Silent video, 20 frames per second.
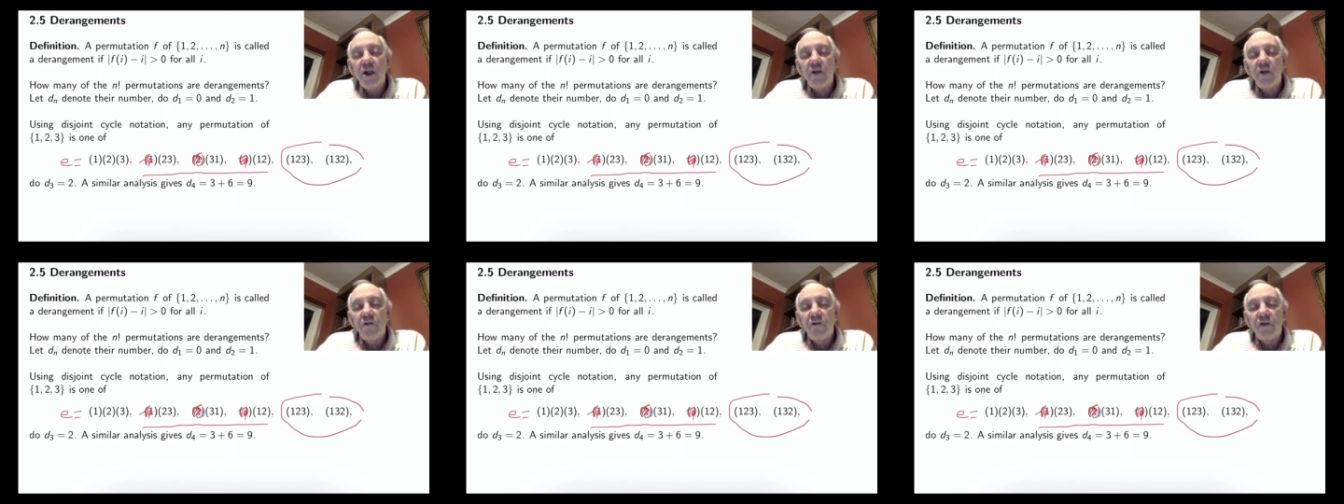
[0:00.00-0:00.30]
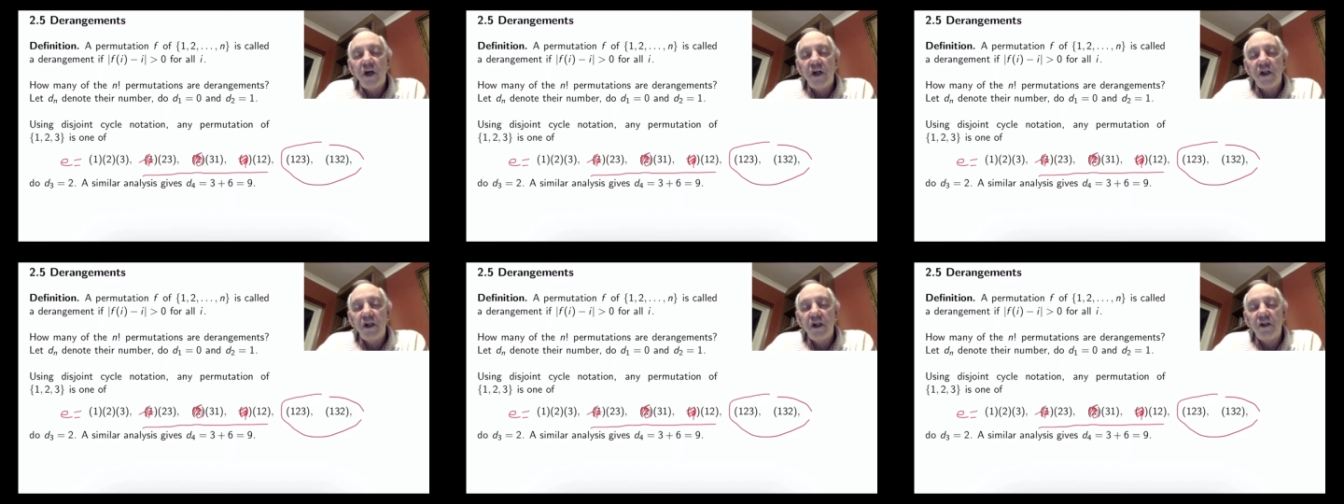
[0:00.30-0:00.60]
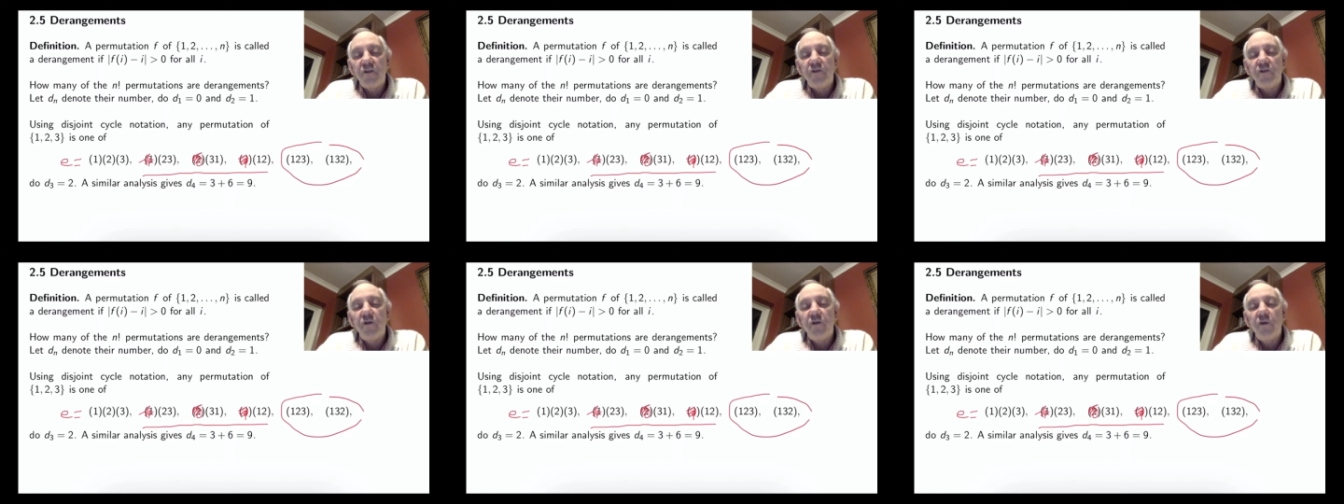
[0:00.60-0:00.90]
of finding
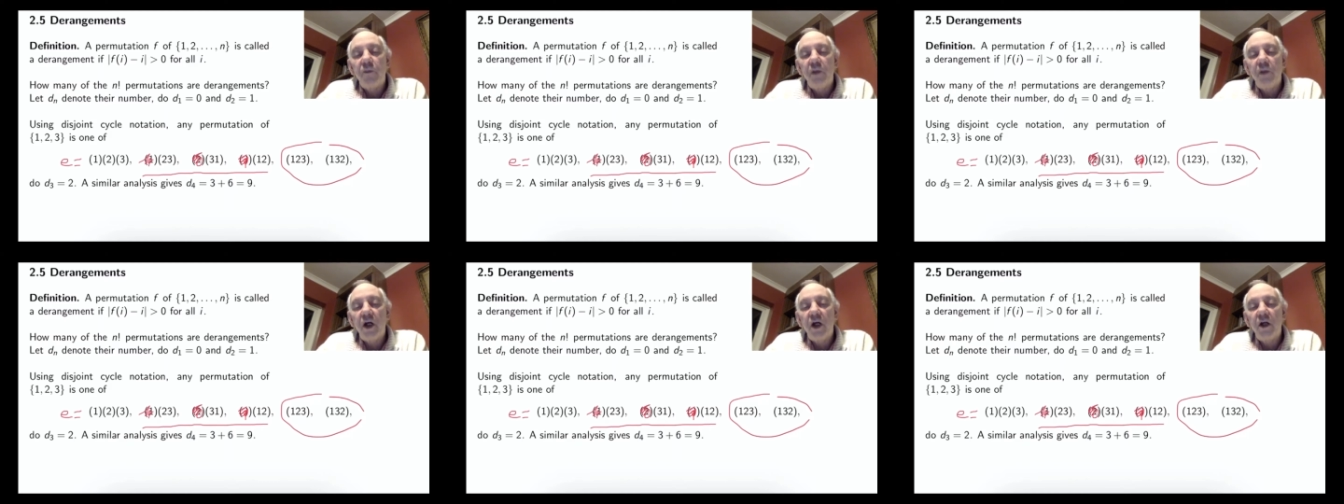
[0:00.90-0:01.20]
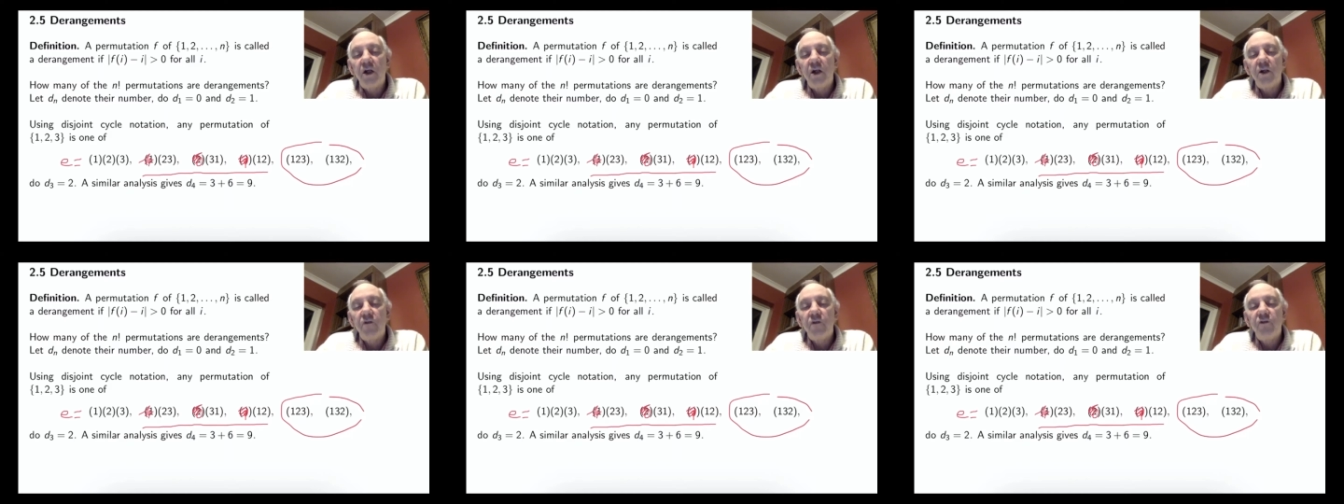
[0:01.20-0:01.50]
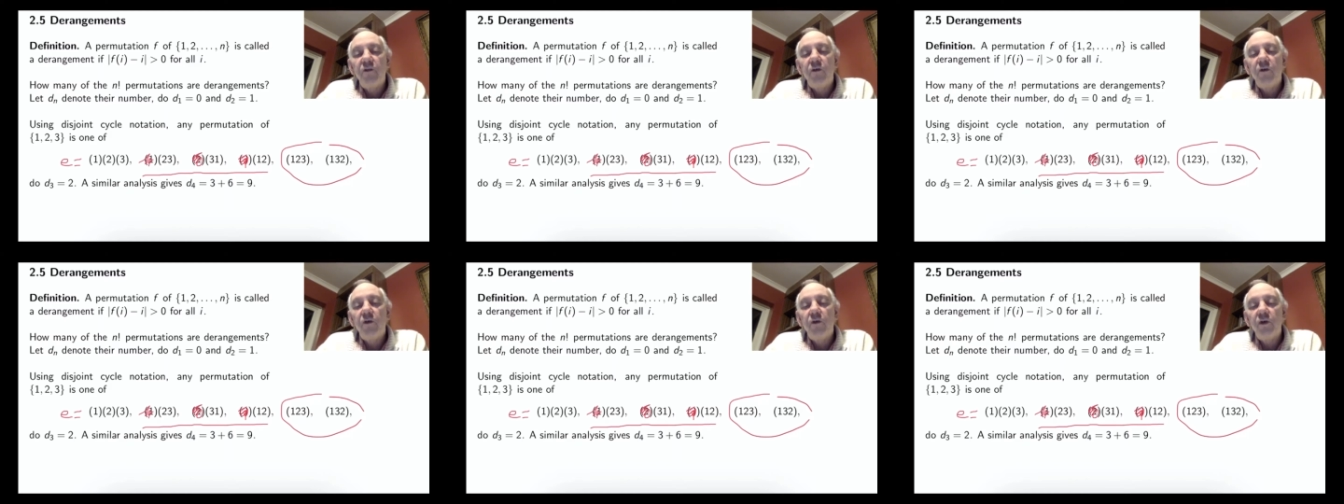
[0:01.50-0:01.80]
the formula
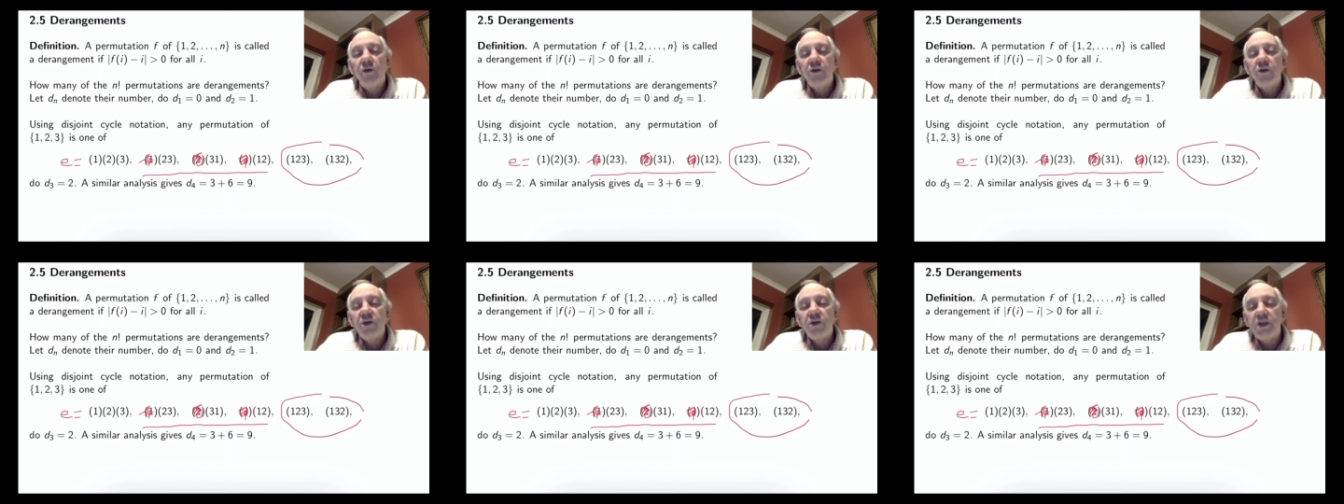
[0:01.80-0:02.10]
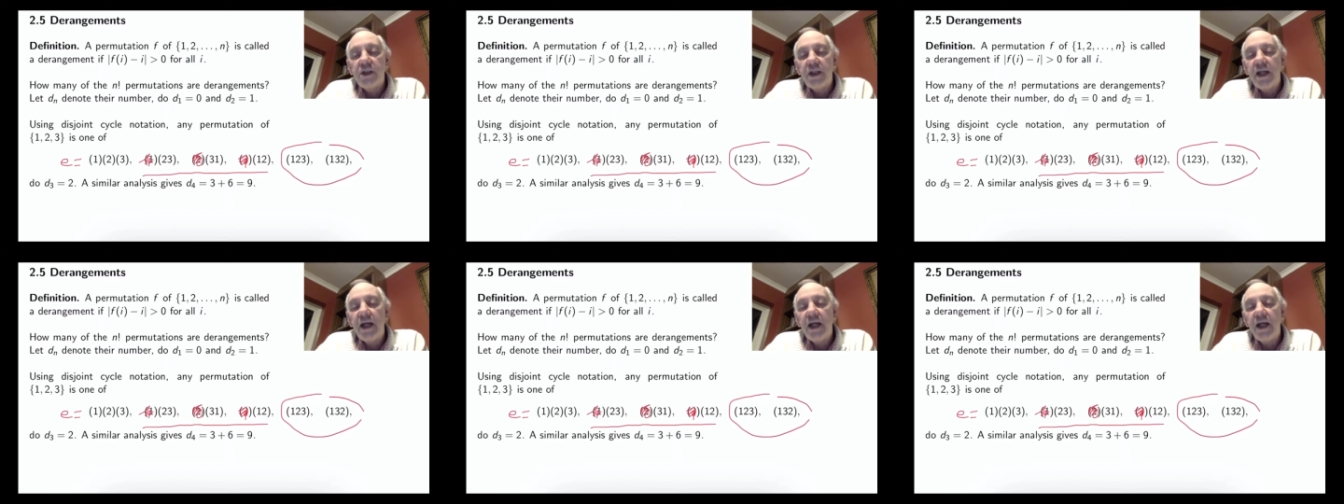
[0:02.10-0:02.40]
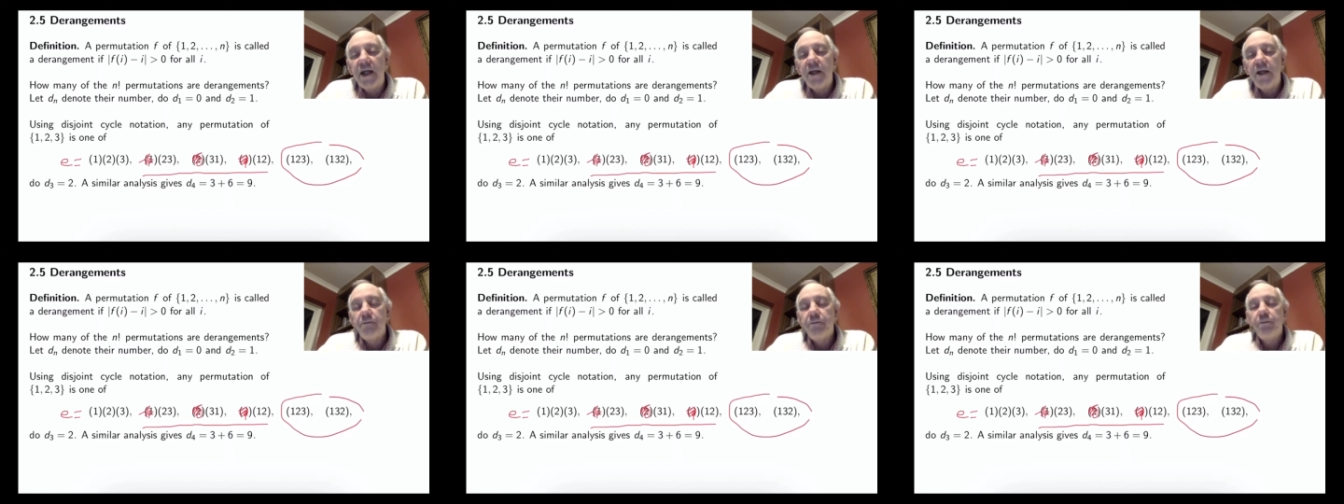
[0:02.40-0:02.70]
for dn.